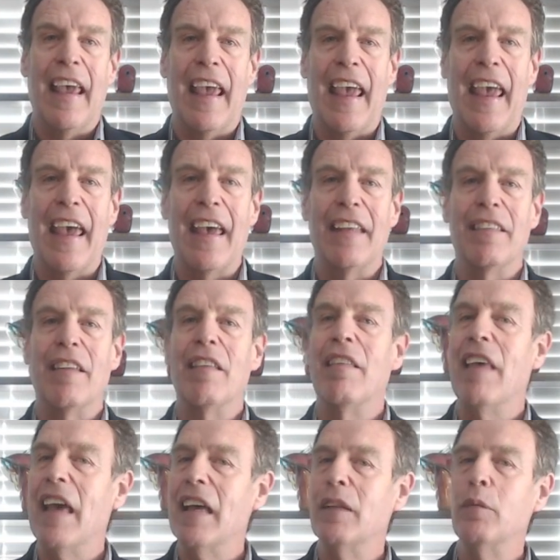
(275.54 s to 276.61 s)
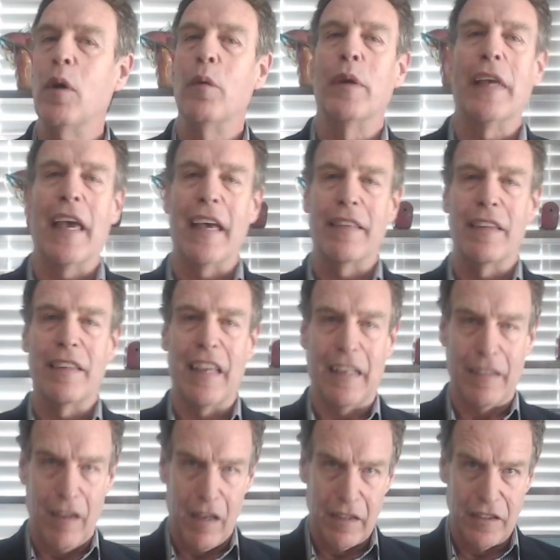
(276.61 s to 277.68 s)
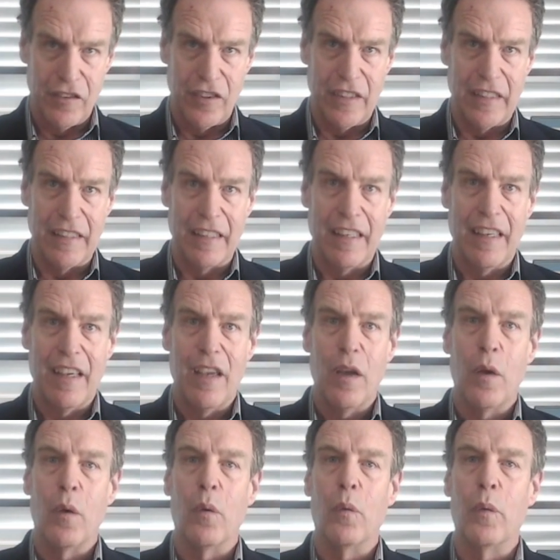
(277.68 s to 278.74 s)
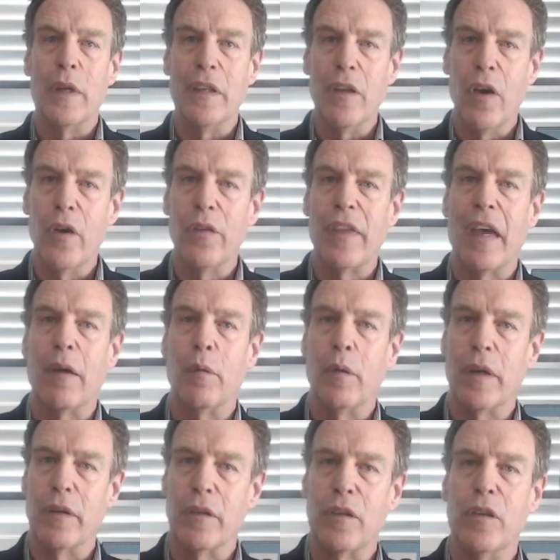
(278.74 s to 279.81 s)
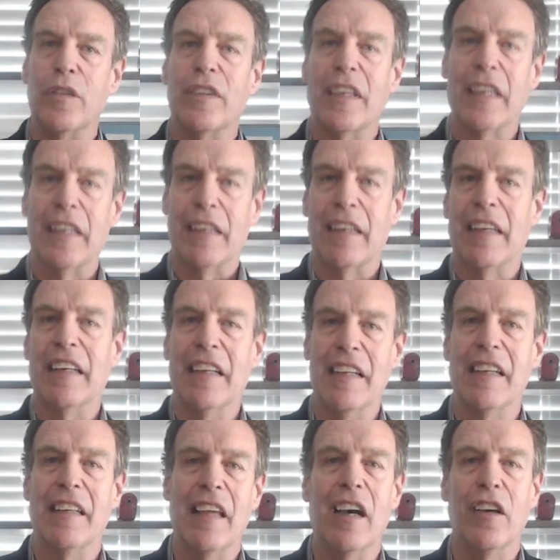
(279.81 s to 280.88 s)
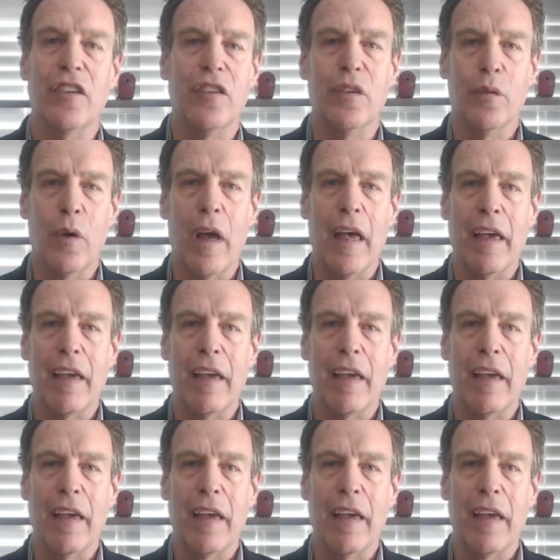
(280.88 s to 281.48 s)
And then when we add the technology, we know that we're using it in an intelligent way.